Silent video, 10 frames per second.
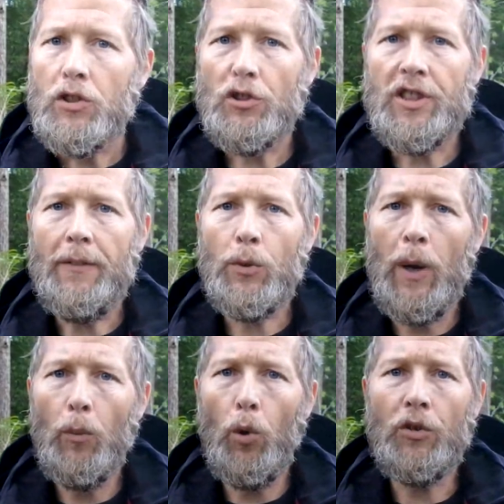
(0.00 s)
so just having a
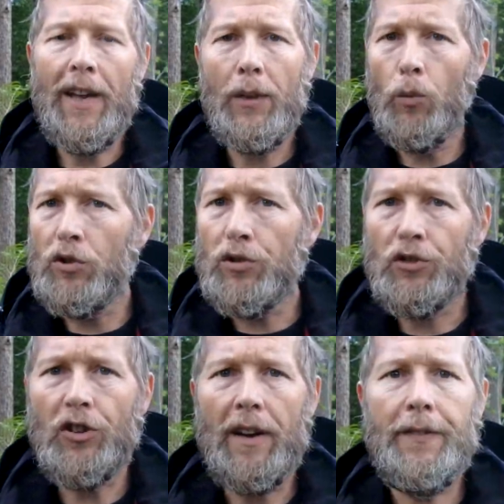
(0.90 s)
quick walk around the woods
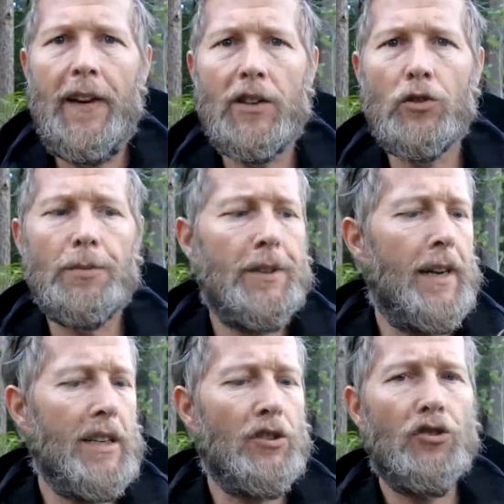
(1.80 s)
just trying to find something
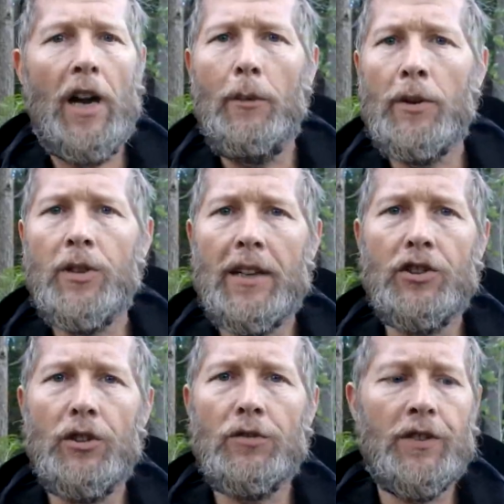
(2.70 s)
nice and dry which we could
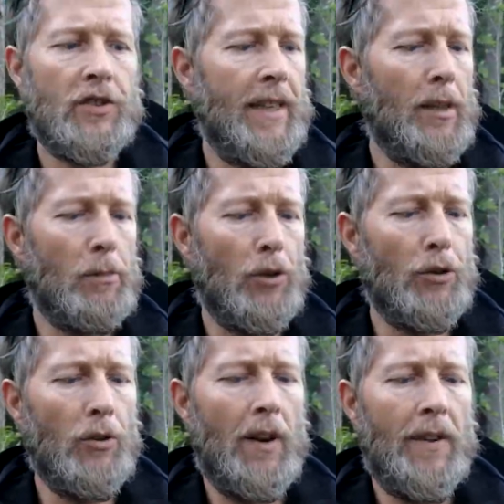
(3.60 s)
actually use for a tinder
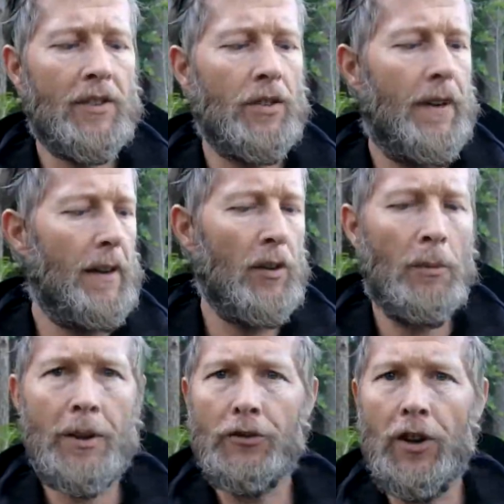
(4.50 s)
bundle I've actually found a
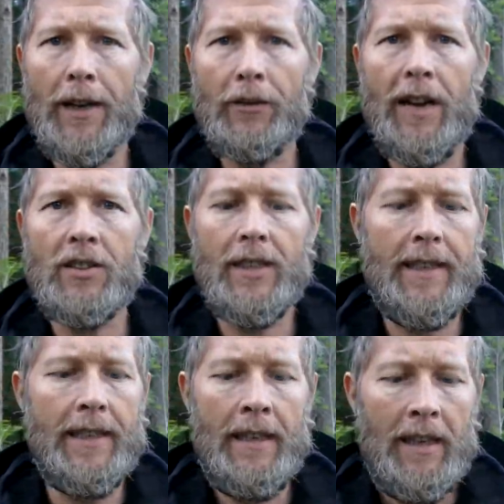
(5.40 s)
little bit of dry grass
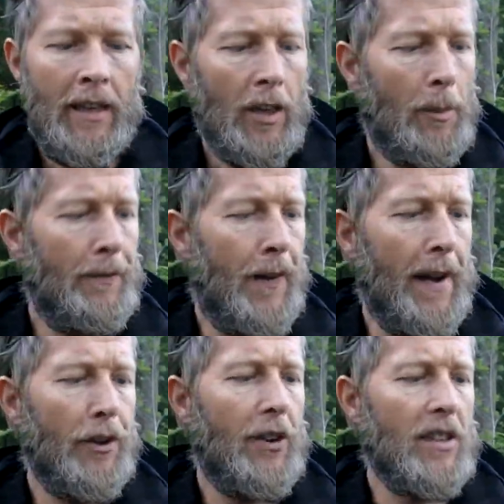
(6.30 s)
here a little bit
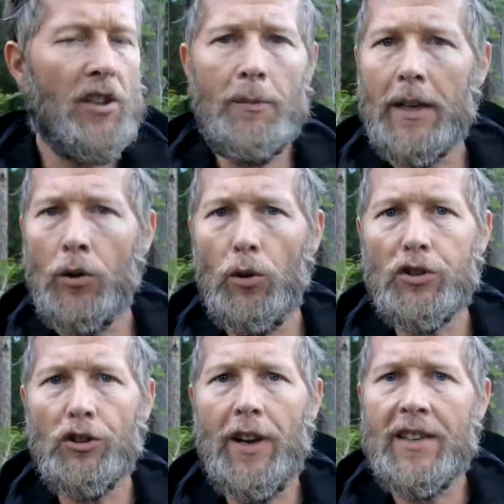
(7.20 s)
finer grass, a little bit
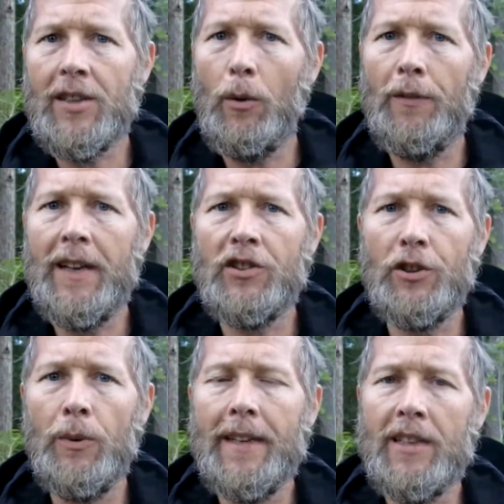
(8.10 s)
coarser grass. Now what I've had
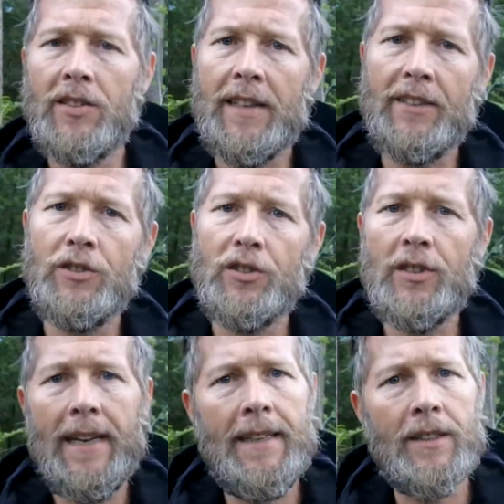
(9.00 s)
to do with this is actually
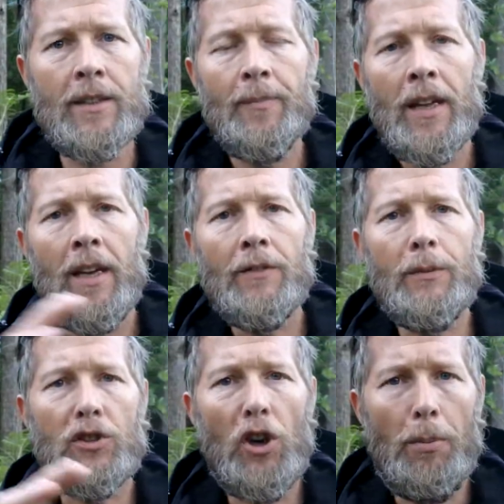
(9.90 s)
just take it
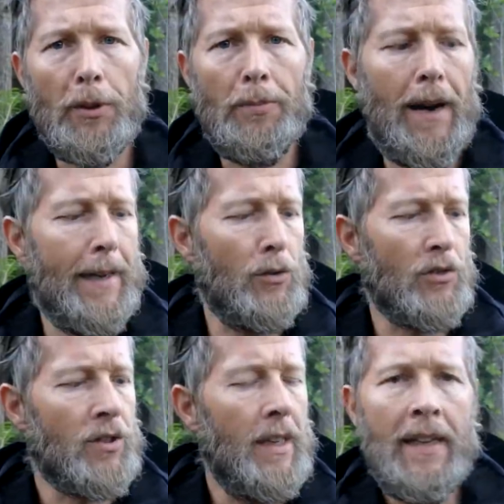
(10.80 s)
from the top of the
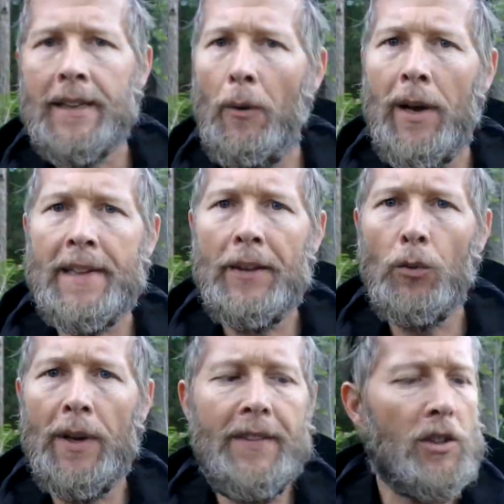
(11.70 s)
piles. That way then
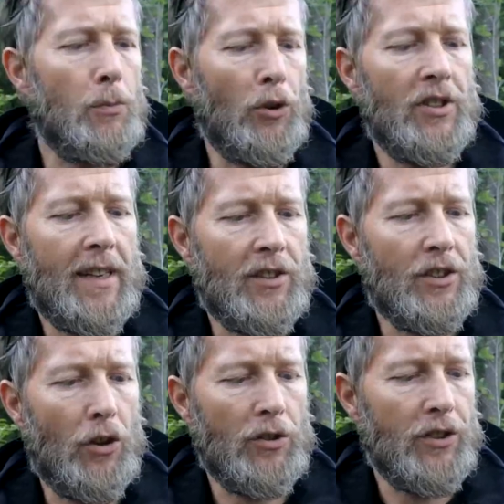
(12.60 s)
the wind this morning has
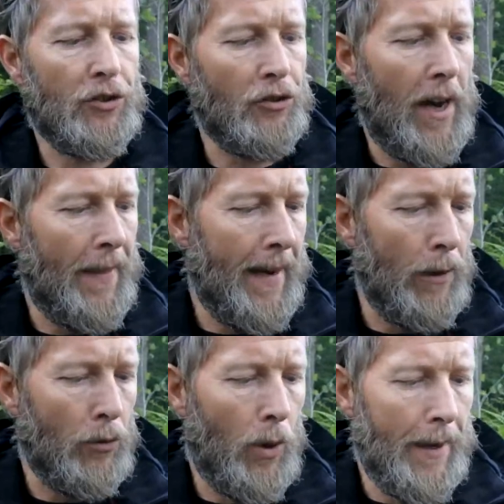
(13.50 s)
actually started to dry that
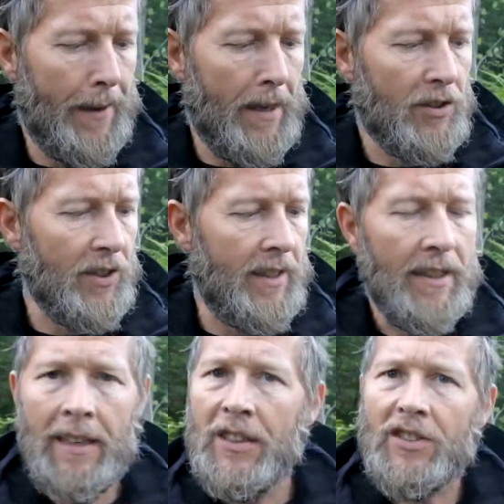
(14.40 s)
out quite nicely.
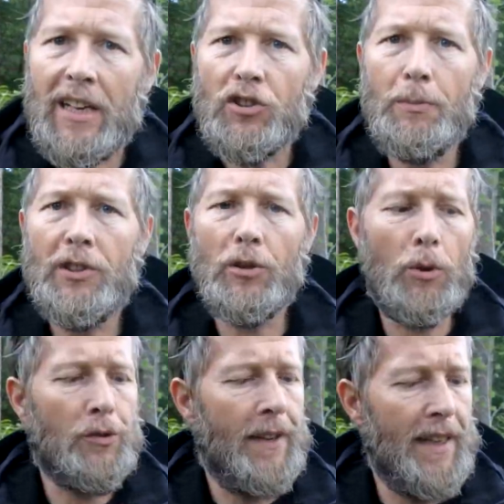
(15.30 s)
So that shouldn't be too
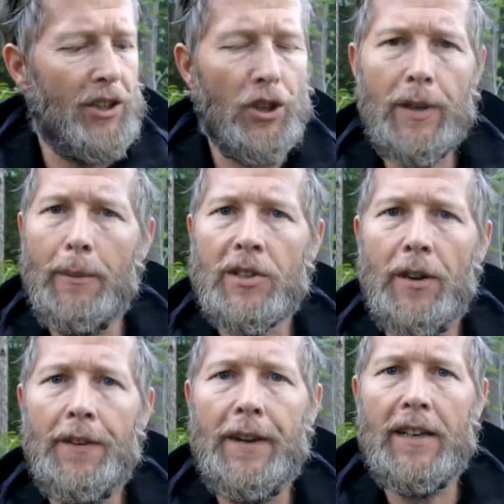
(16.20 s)
much of an issue. Get
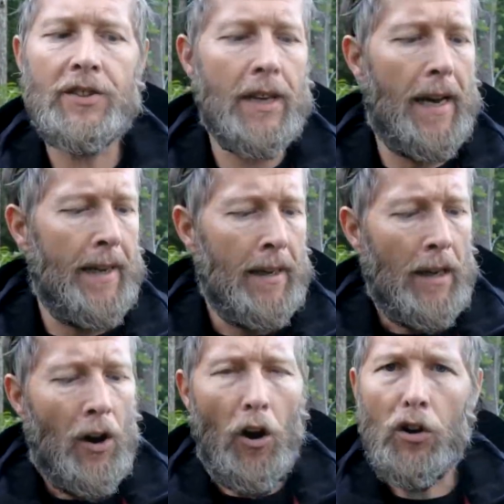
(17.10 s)
myself a nice uh,
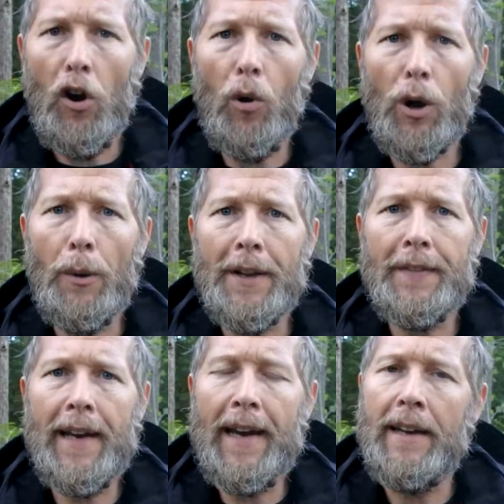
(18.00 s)
hot coal going
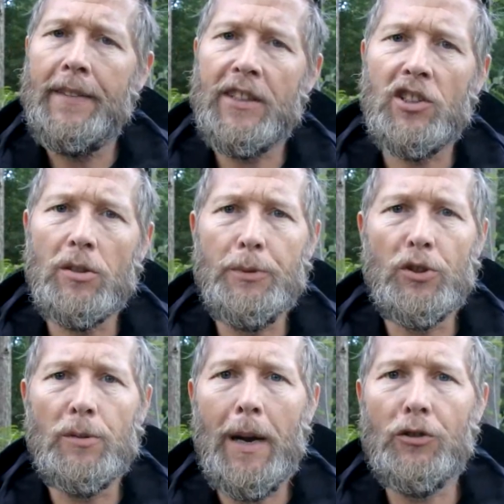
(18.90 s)
in there. And this is the
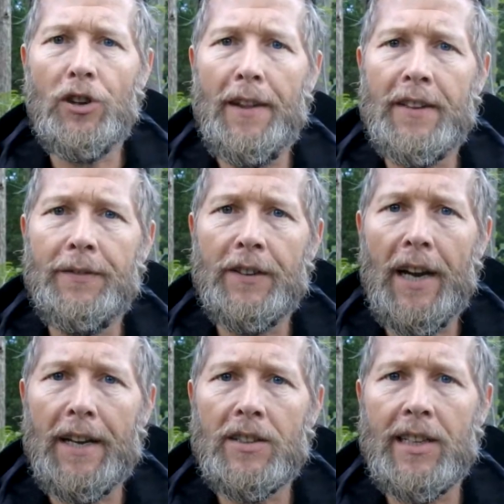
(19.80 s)
beauty about trying the different
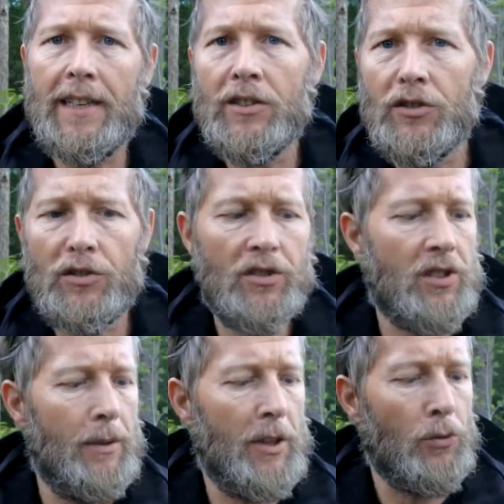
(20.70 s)
kind of tins just to
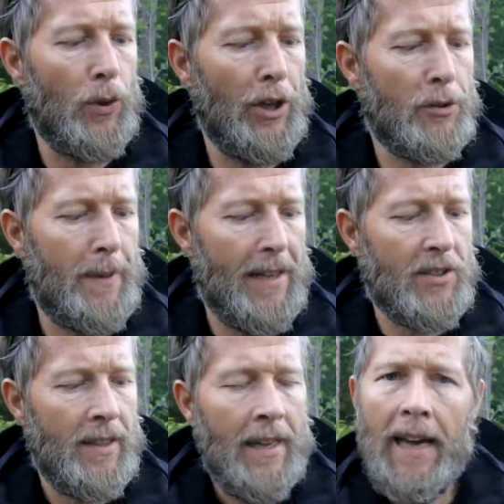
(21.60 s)
see which works
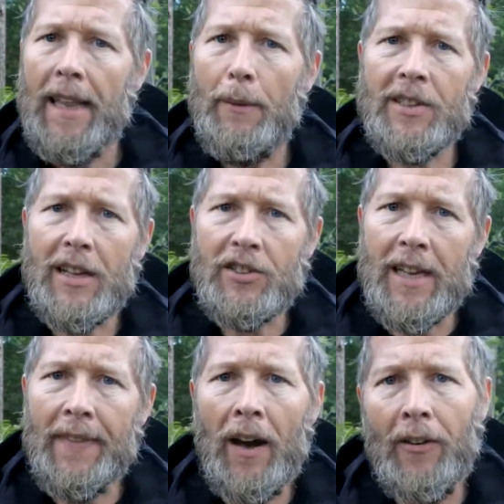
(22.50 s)
best. And then we can
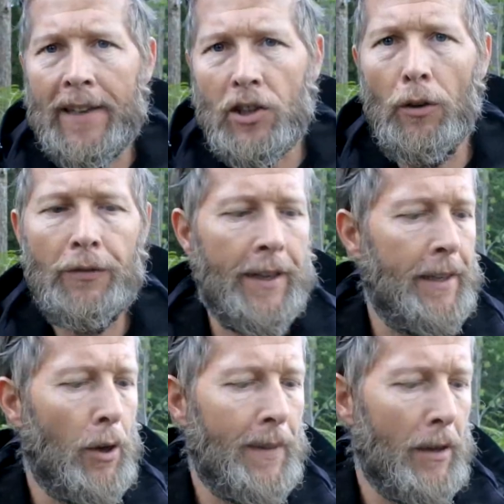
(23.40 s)
actually get that lit hopefully
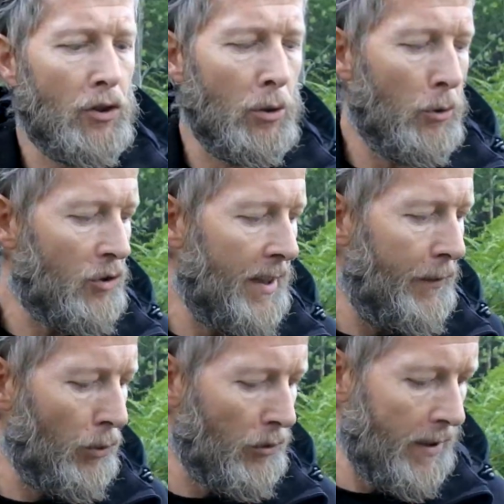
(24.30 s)
you know, without too much
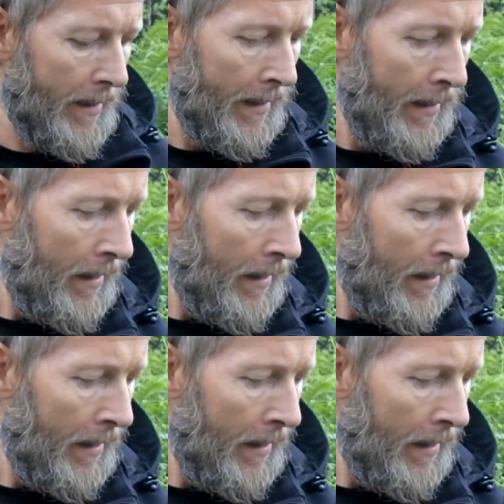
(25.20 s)
difficulty.